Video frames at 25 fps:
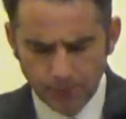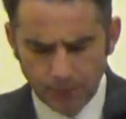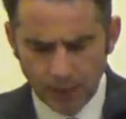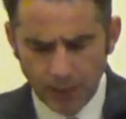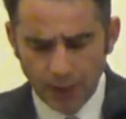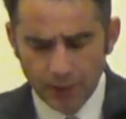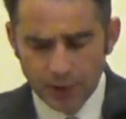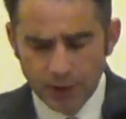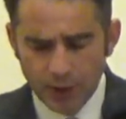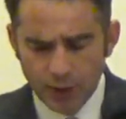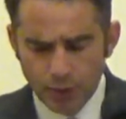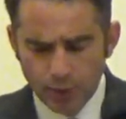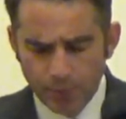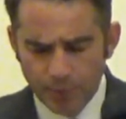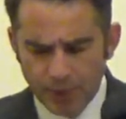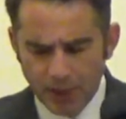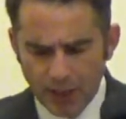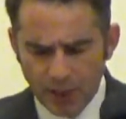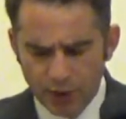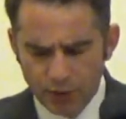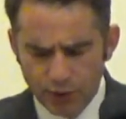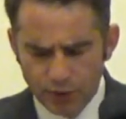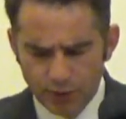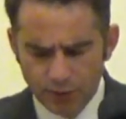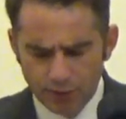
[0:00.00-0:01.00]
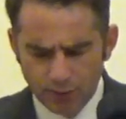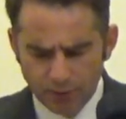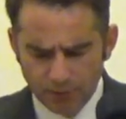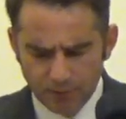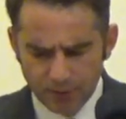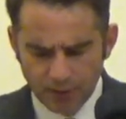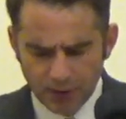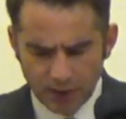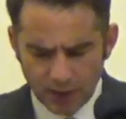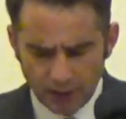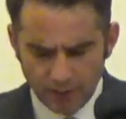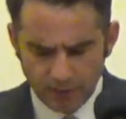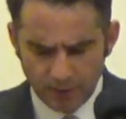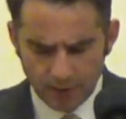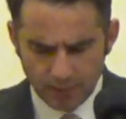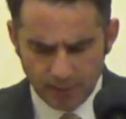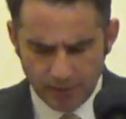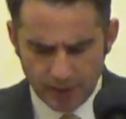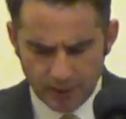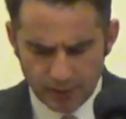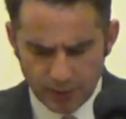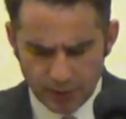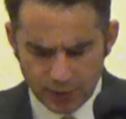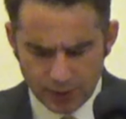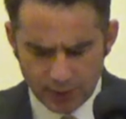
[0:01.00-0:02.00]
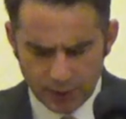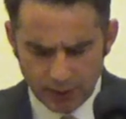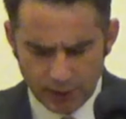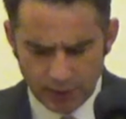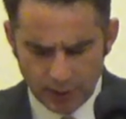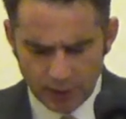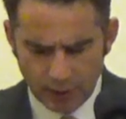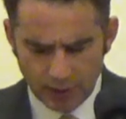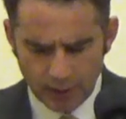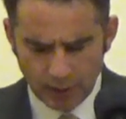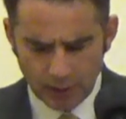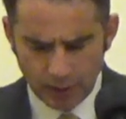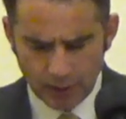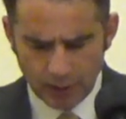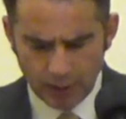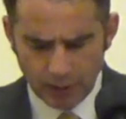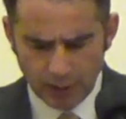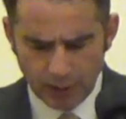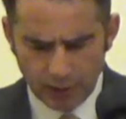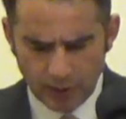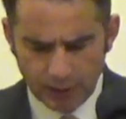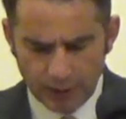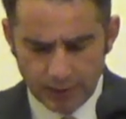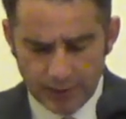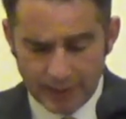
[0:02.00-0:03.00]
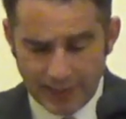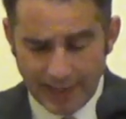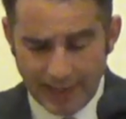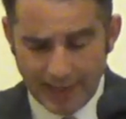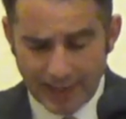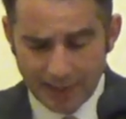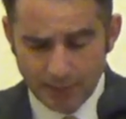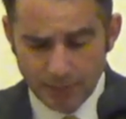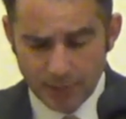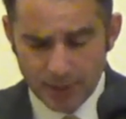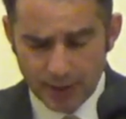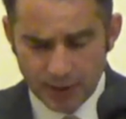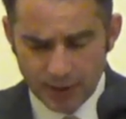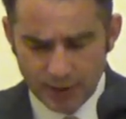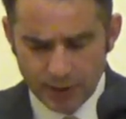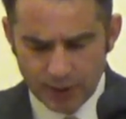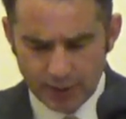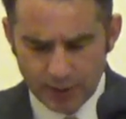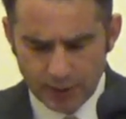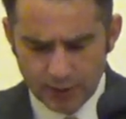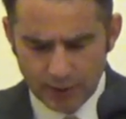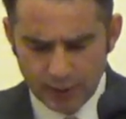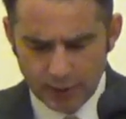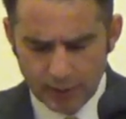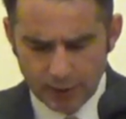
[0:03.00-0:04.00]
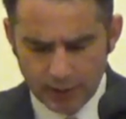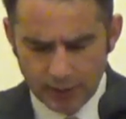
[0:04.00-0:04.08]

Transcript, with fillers: and the oppression of governments and armies